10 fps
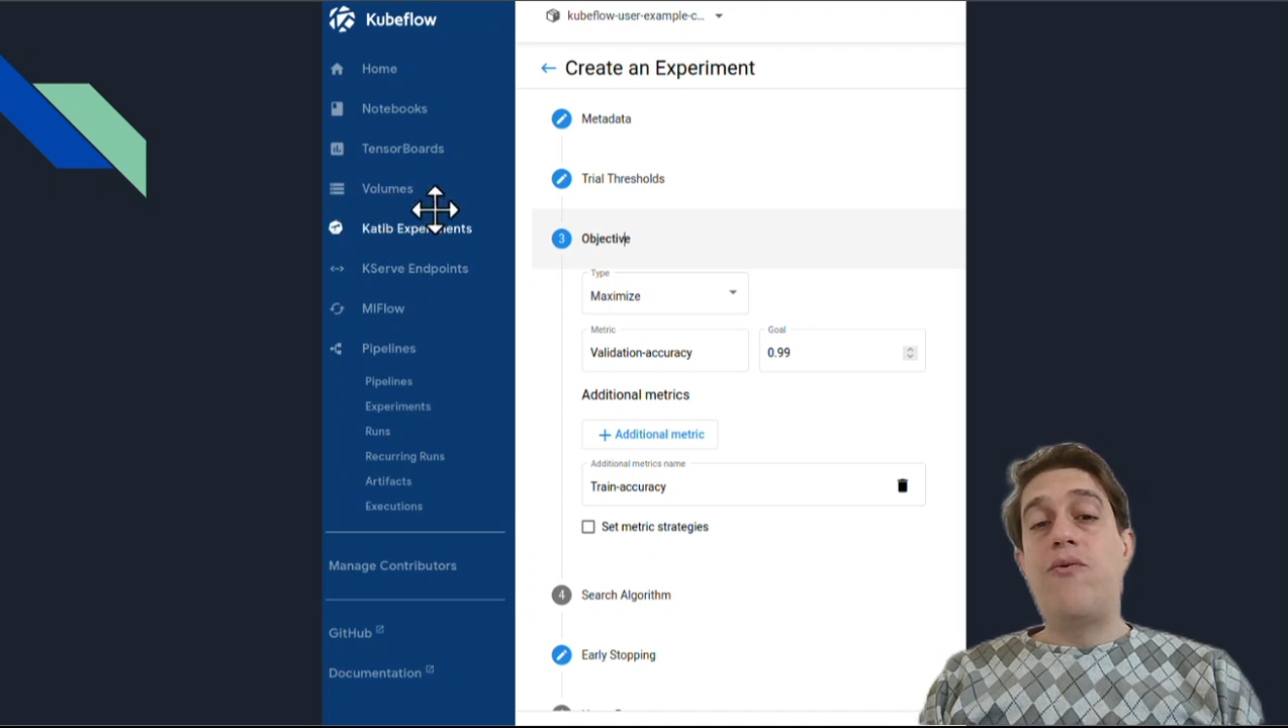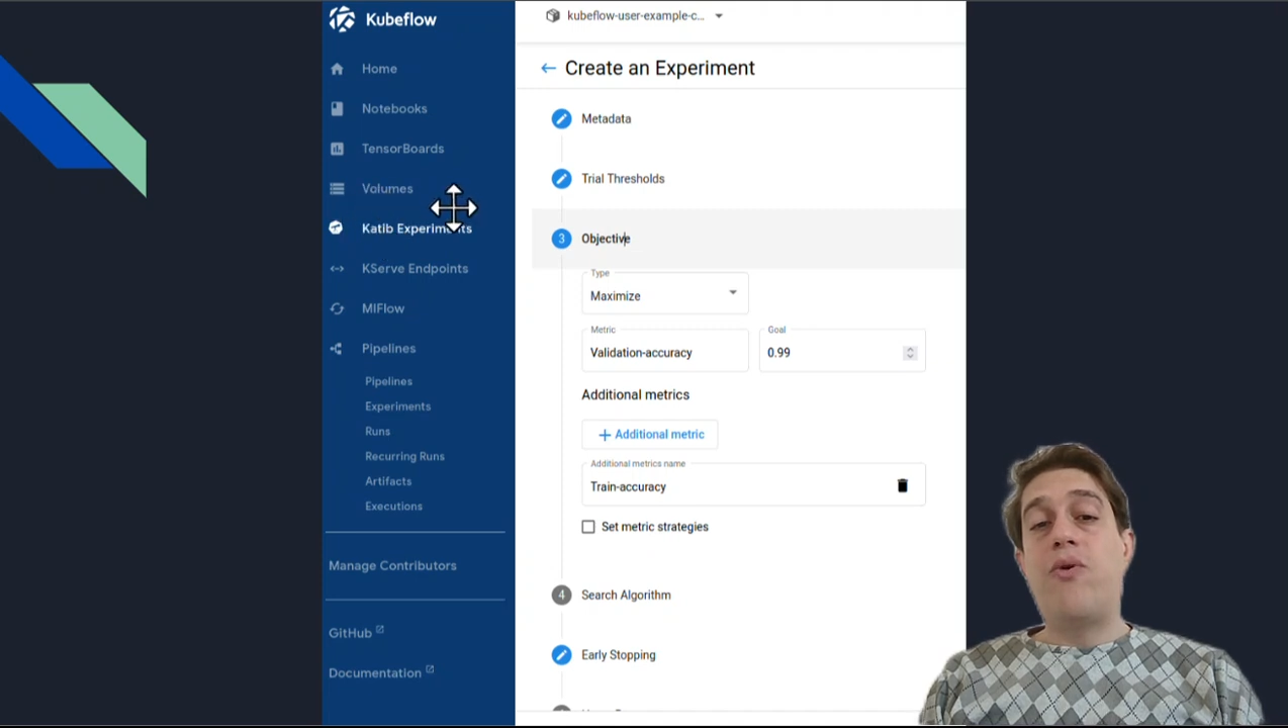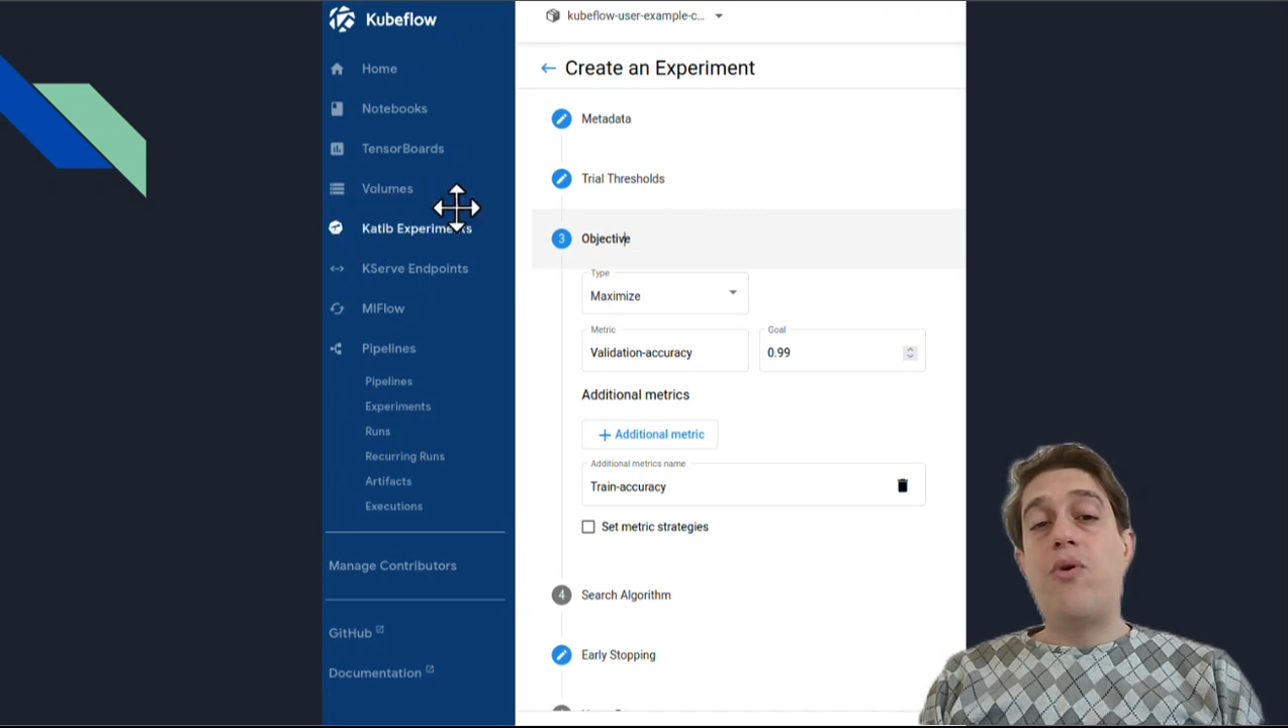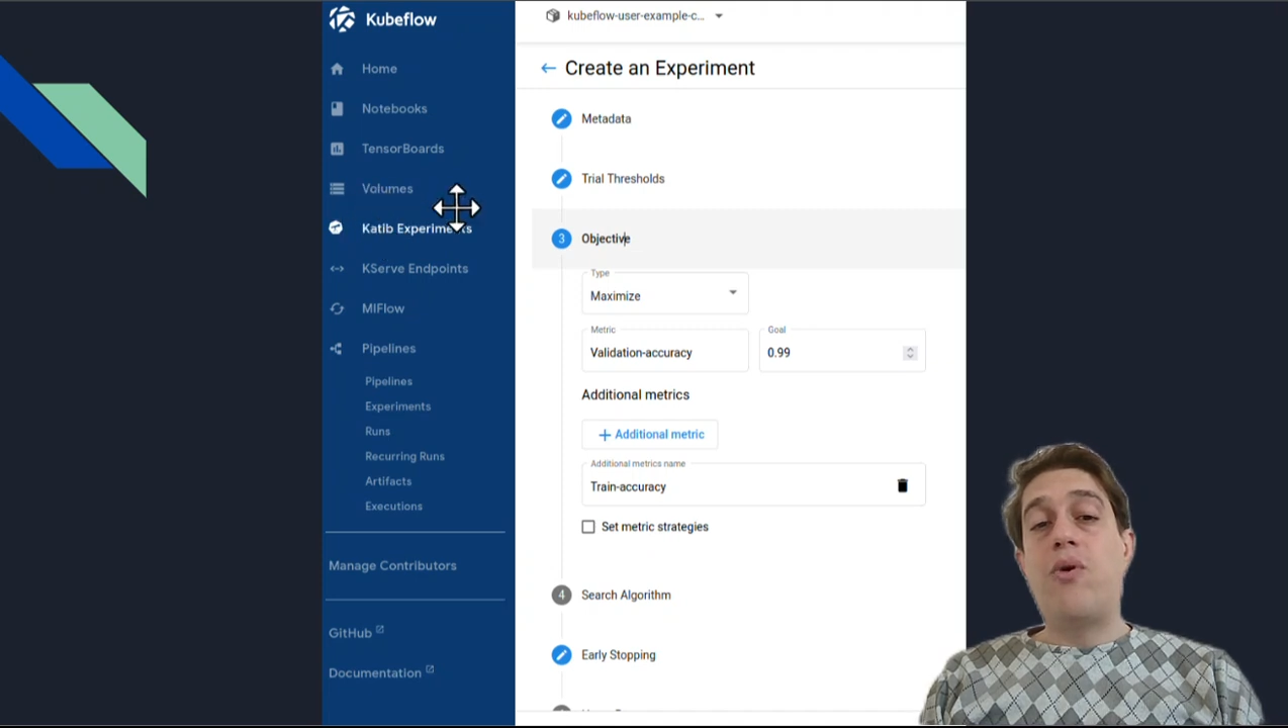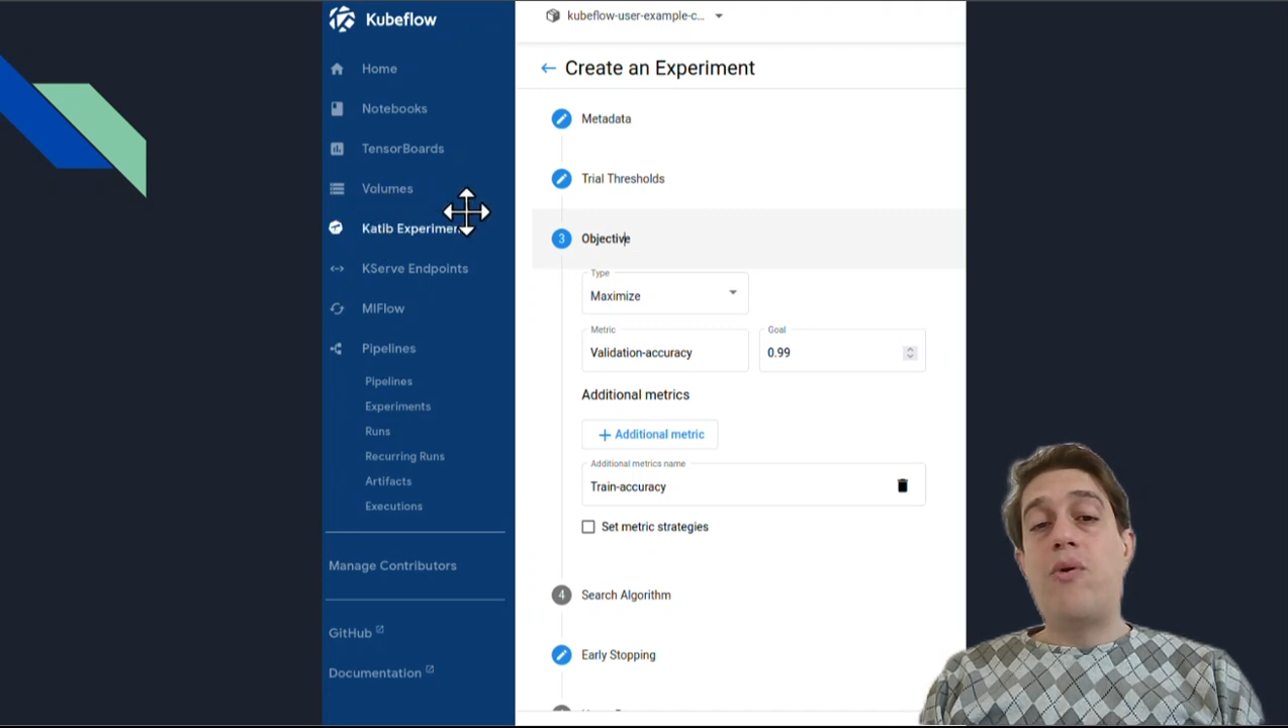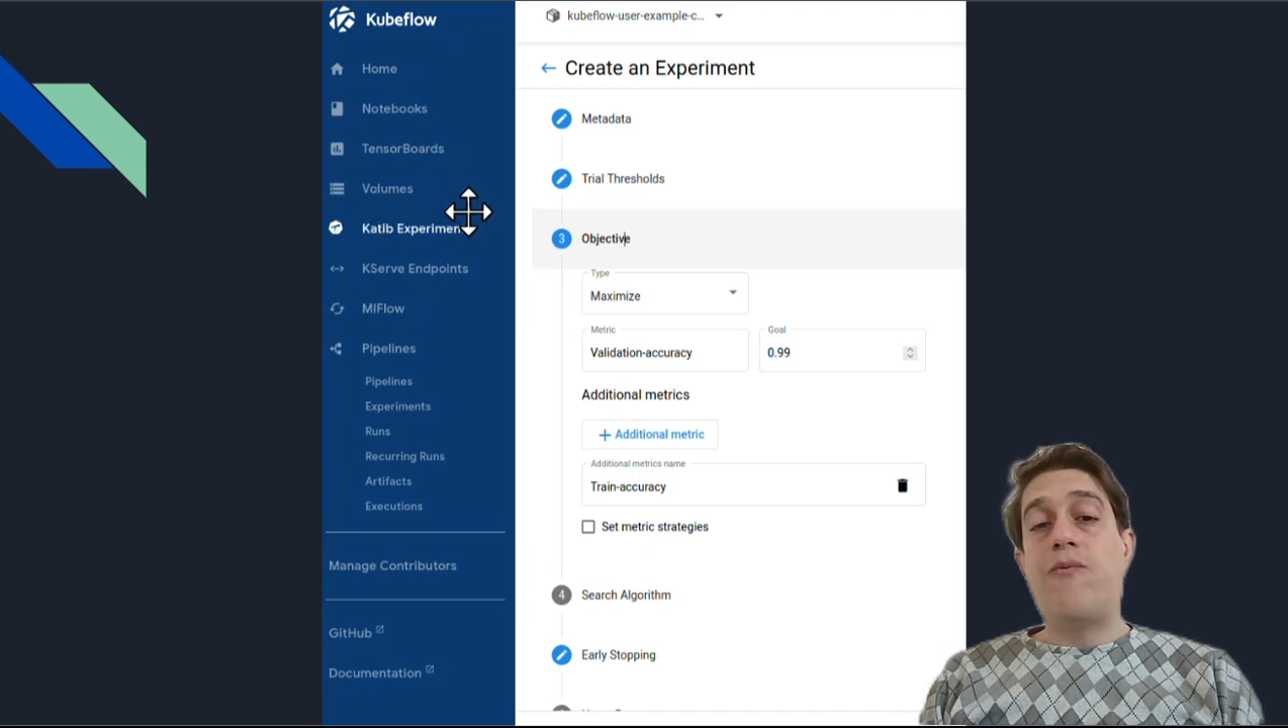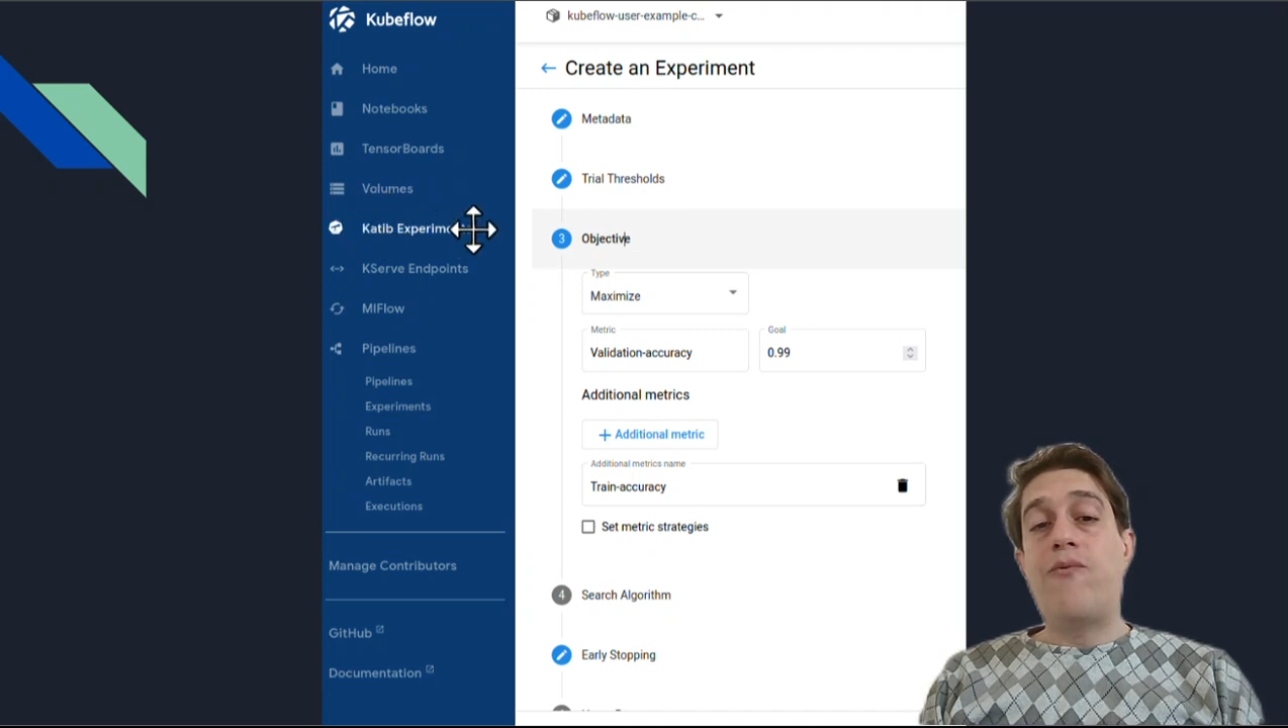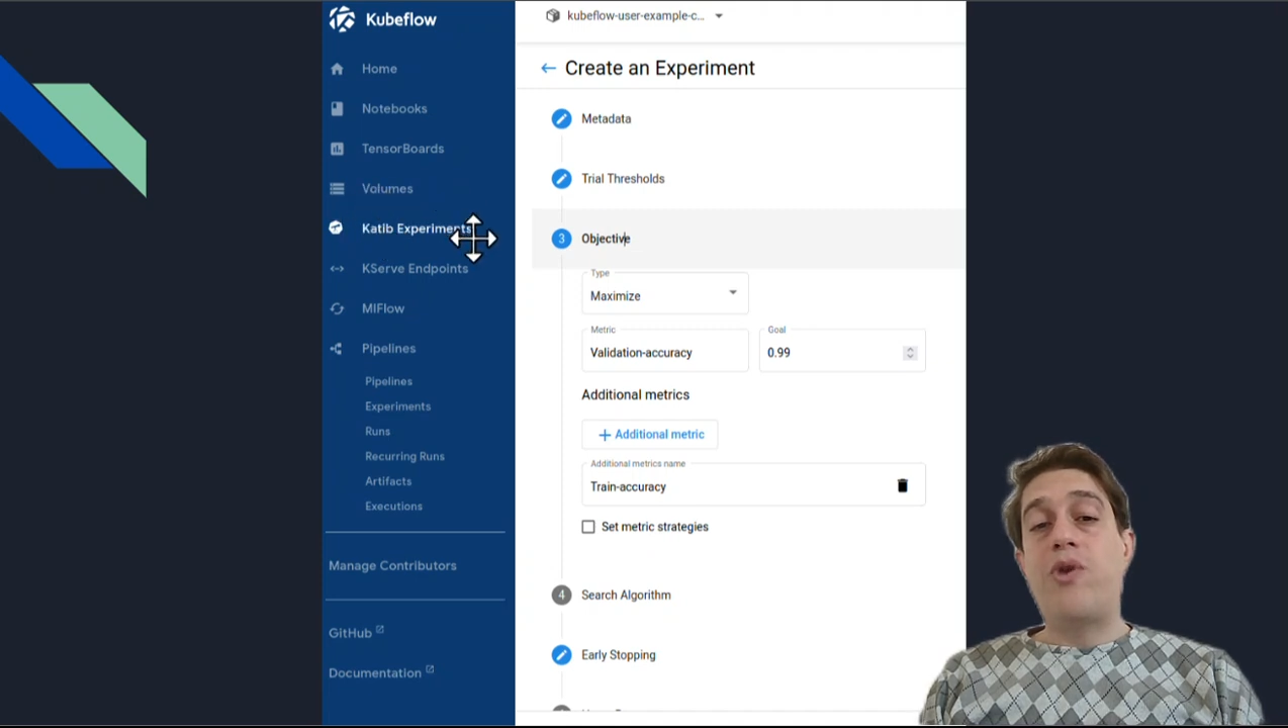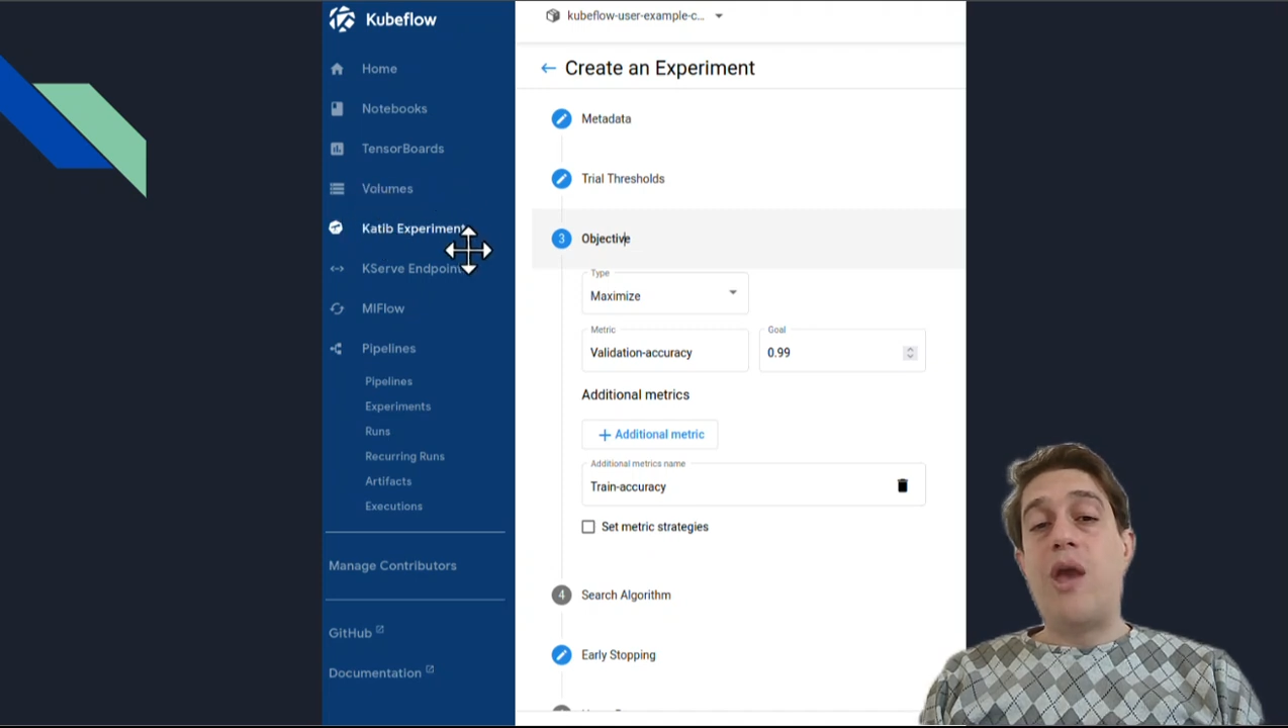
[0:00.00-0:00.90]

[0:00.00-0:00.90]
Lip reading: for